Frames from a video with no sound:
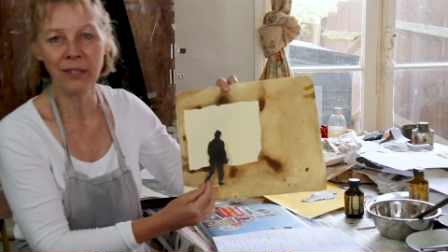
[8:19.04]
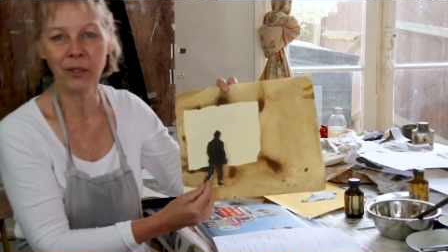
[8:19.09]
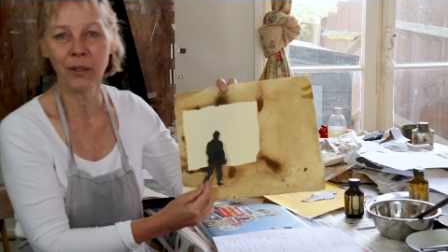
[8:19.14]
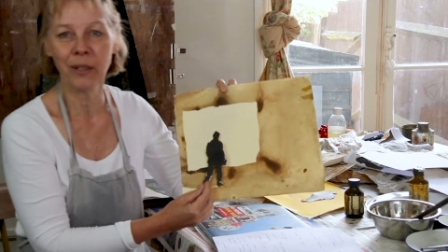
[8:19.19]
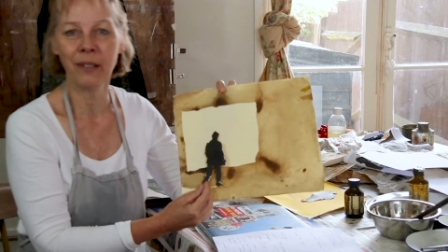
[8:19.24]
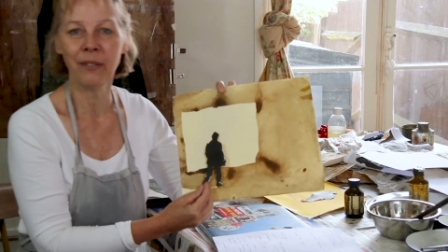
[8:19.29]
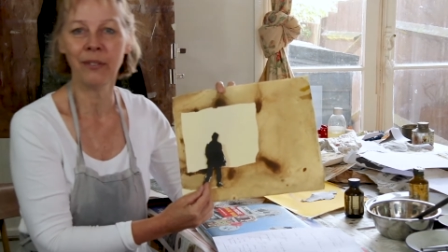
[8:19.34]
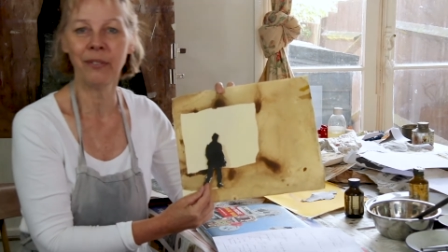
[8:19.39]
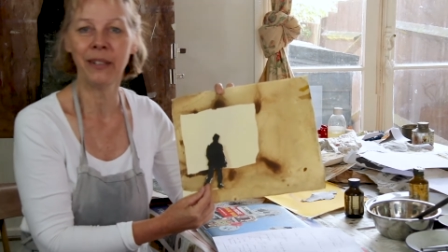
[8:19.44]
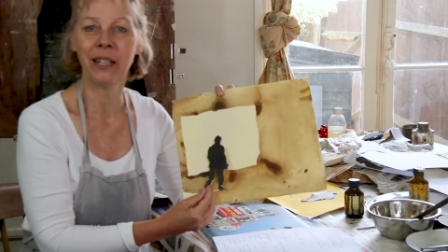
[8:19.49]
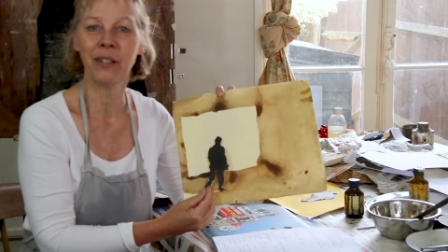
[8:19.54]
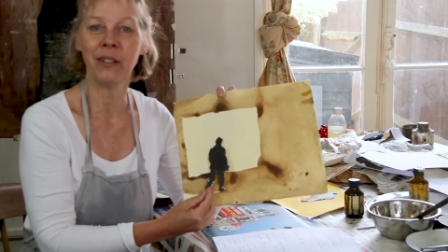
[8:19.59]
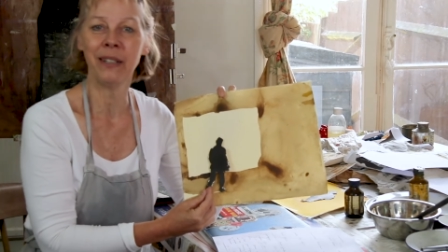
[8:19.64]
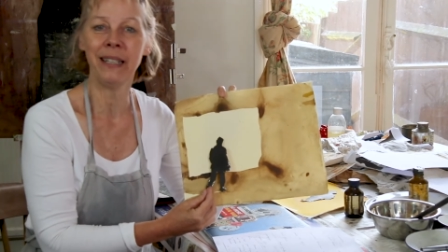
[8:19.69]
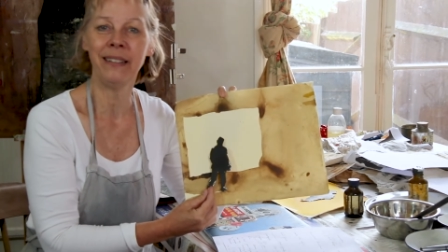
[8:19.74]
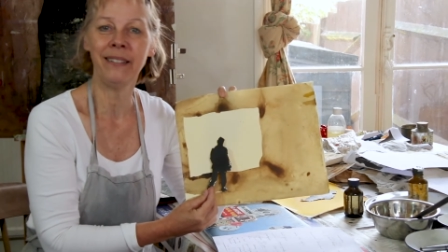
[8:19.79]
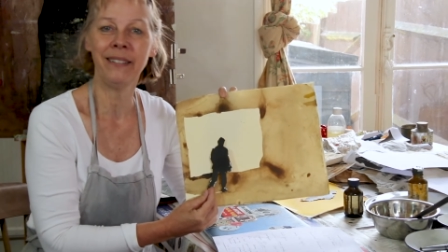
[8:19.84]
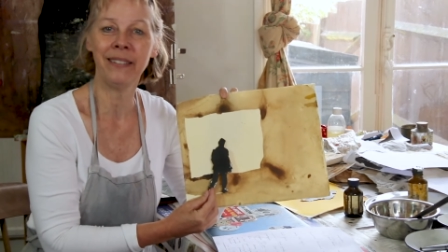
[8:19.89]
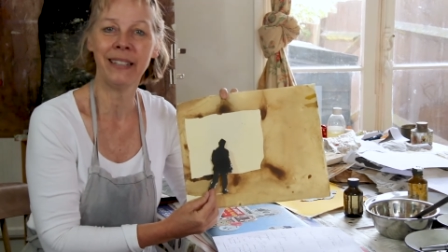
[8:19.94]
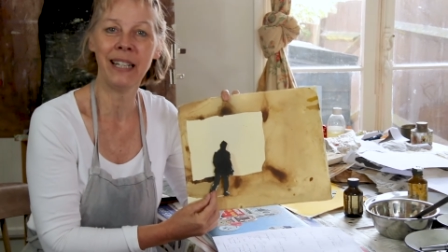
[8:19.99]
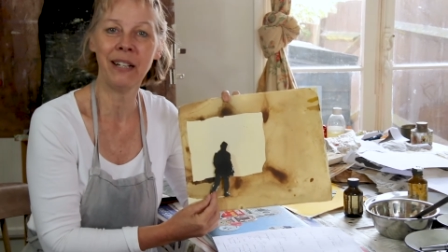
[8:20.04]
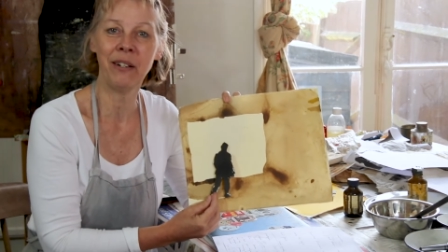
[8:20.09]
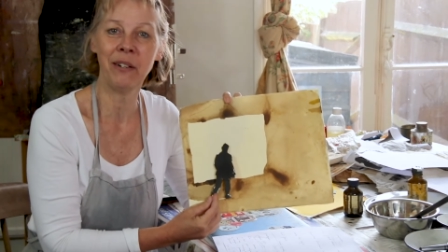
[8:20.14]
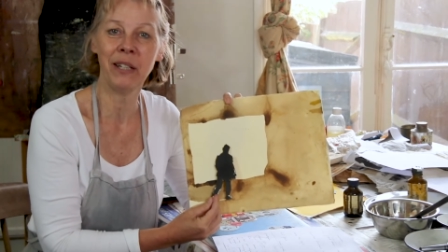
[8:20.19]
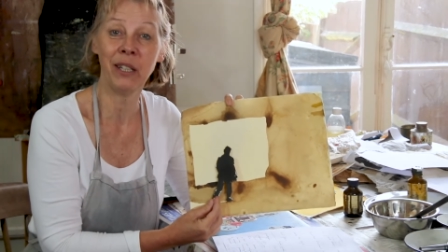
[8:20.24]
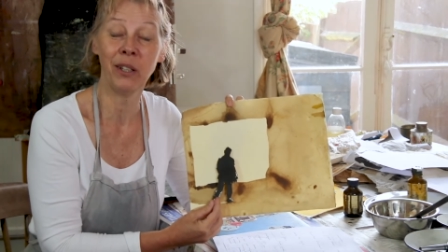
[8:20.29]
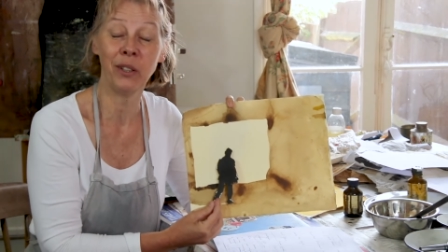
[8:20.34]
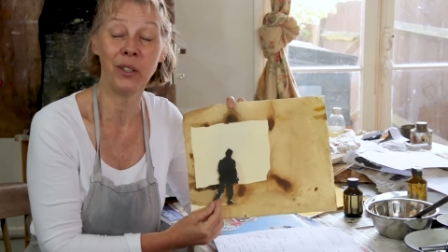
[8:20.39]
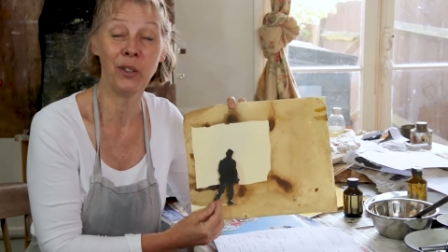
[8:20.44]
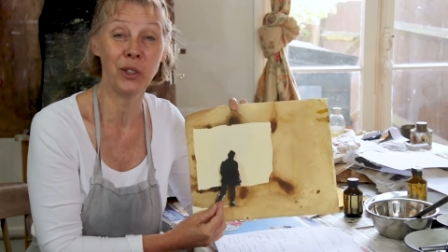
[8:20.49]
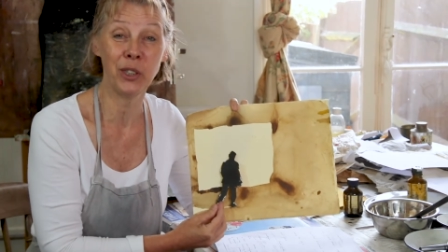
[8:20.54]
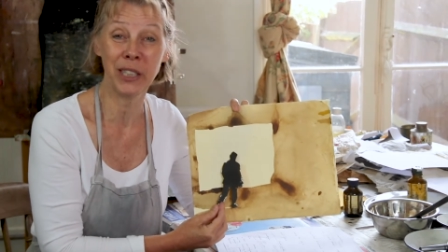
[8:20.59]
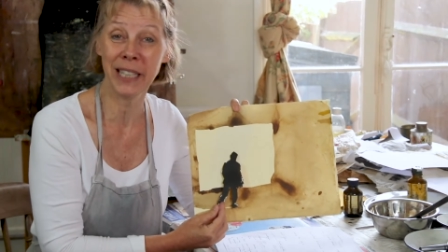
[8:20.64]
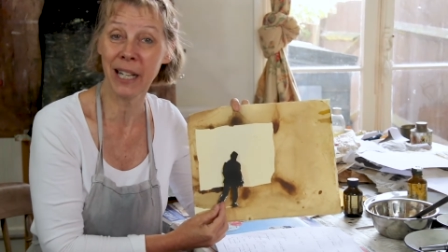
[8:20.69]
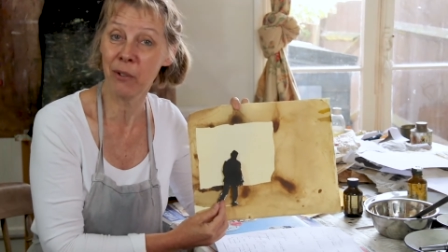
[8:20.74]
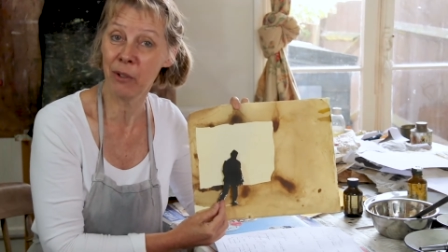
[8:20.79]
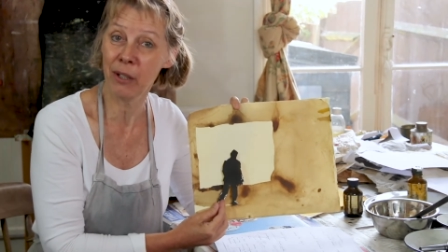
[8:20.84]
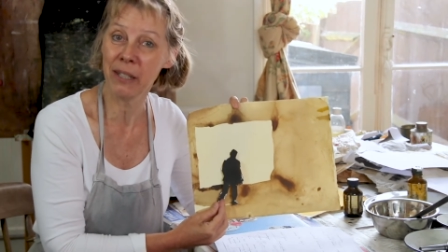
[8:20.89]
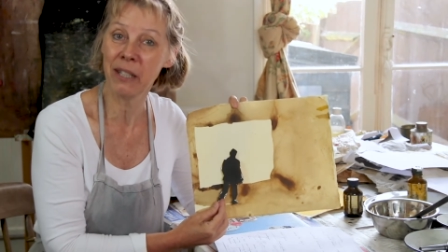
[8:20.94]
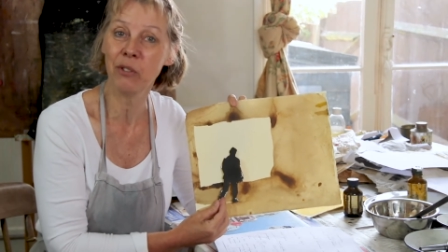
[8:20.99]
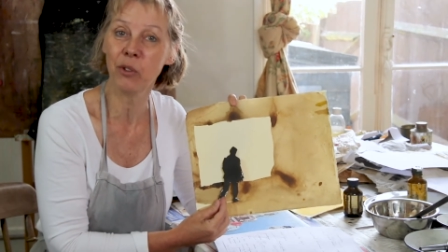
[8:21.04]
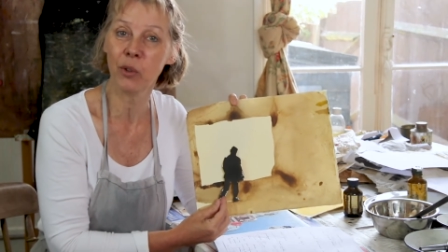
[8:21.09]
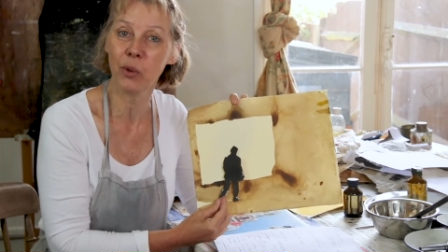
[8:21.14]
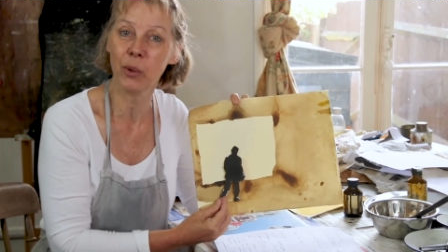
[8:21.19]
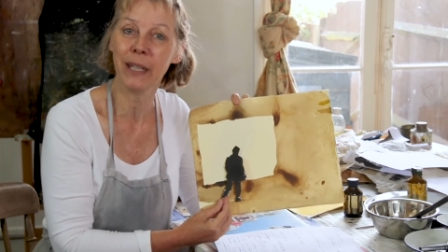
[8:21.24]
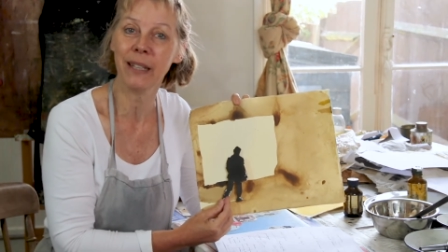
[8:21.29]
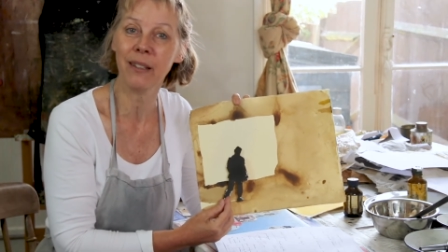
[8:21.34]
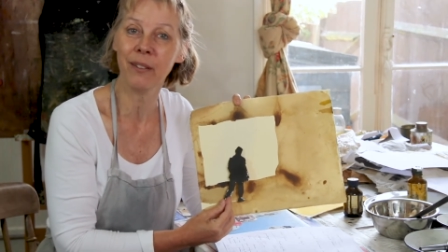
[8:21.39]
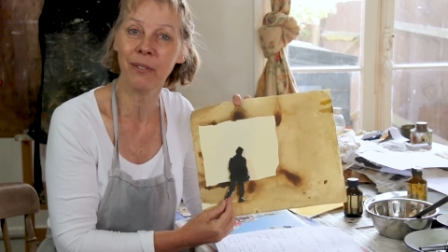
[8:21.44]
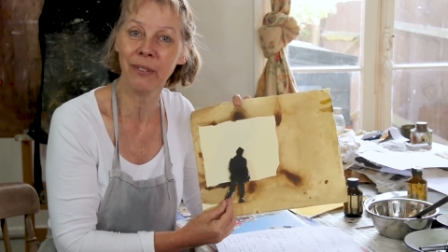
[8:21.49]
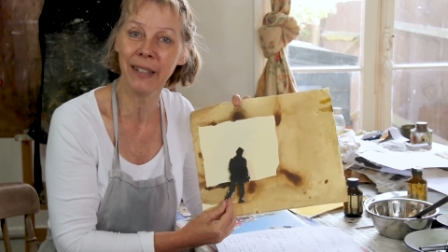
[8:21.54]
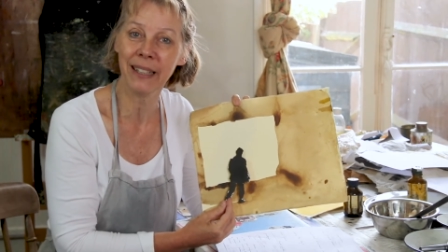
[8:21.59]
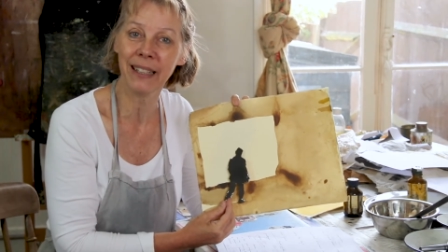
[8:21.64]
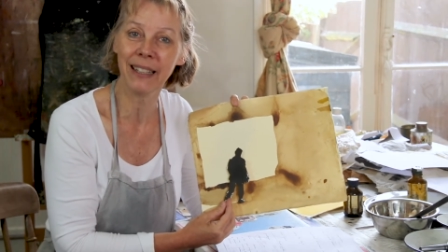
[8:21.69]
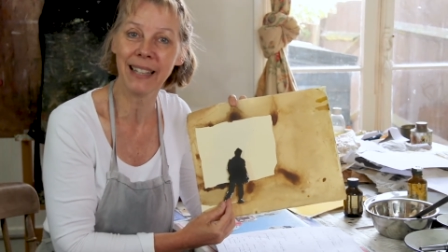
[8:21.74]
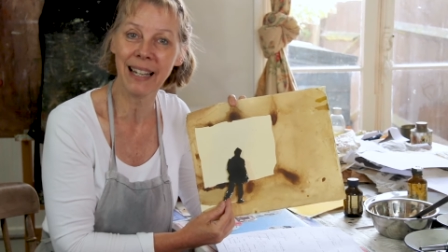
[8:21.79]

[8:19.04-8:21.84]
doing a figure and interior, you're generally drawing the figure,